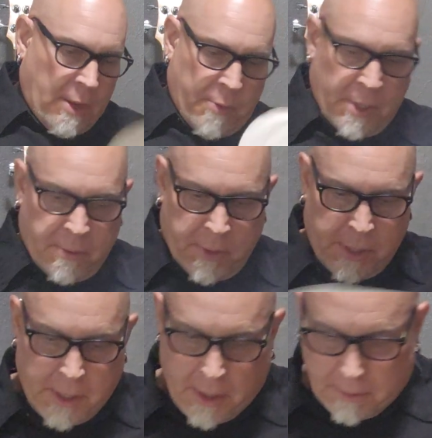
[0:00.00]
Yeah, we
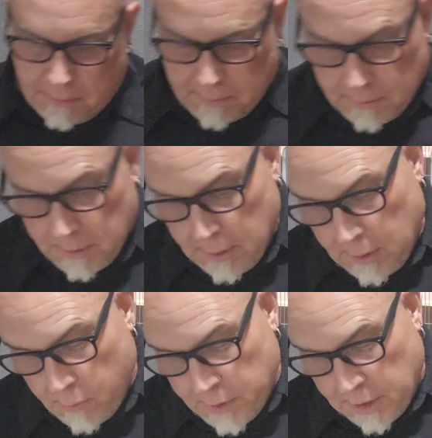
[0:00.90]

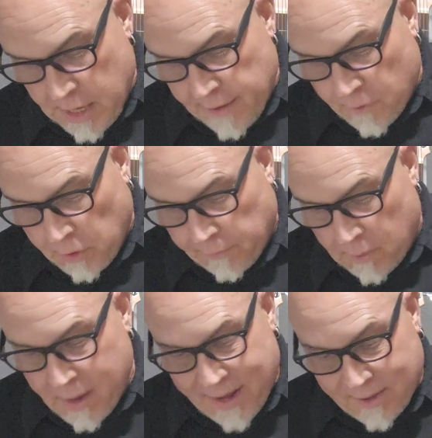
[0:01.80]
didn't have all
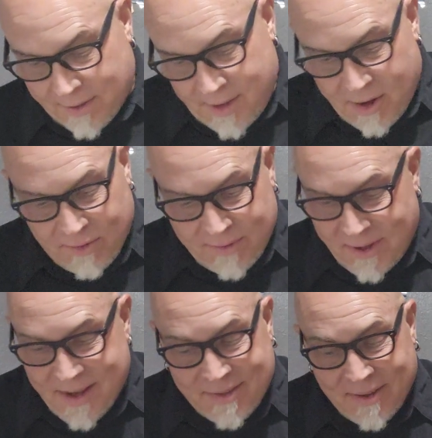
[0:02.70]
the. Well, I guess you
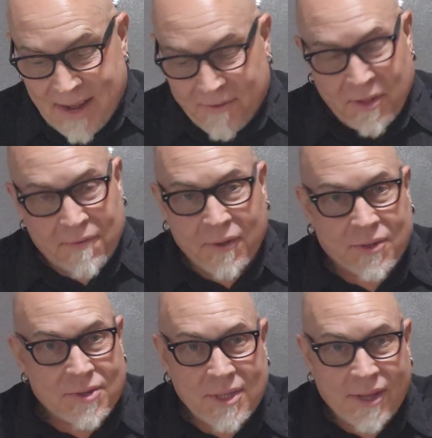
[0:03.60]
guys don't have all the
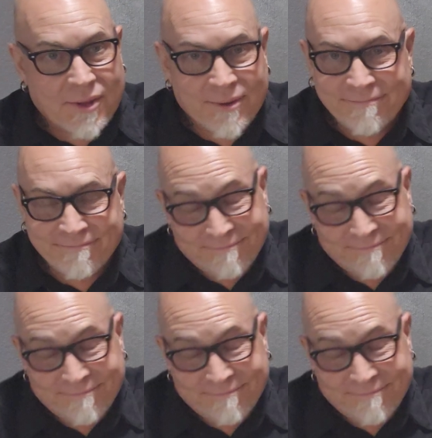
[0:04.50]
filters either.